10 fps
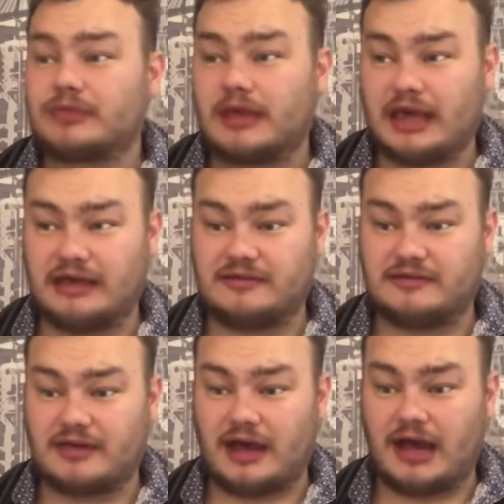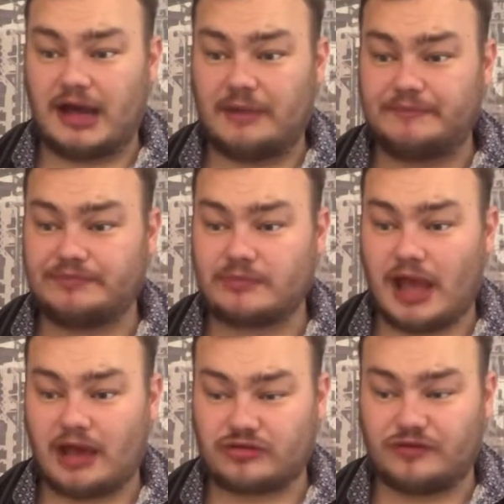his
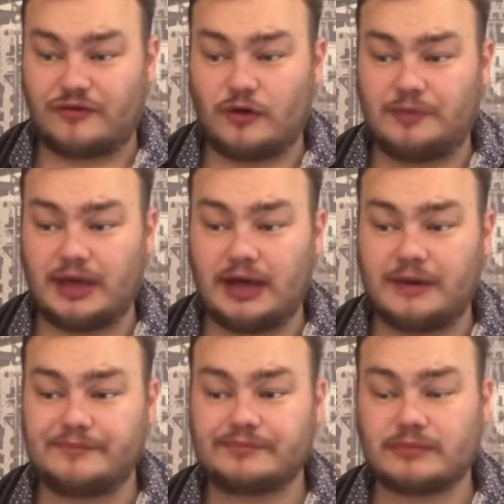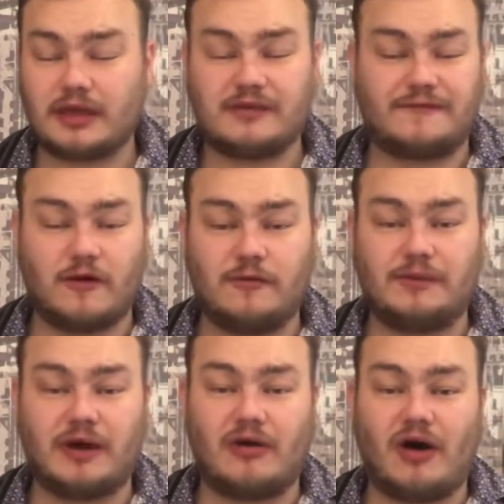astrophobia, his
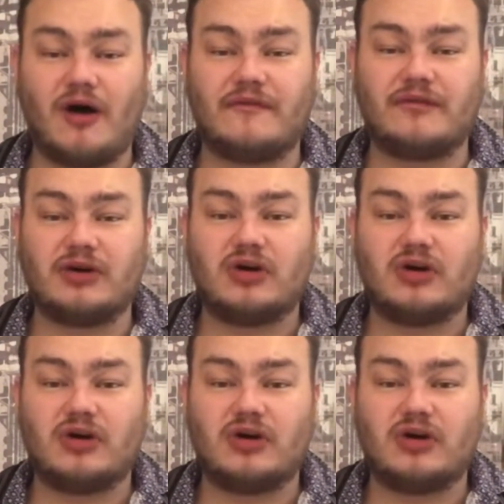phobia of